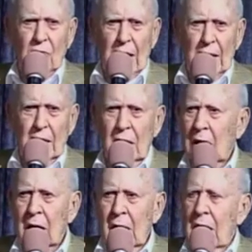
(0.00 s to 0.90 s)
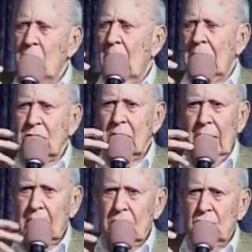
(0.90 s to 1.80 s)
writer. He writes
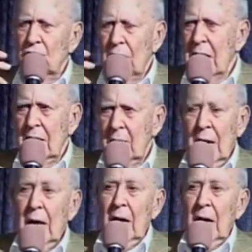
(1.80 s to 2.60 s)
like a dream.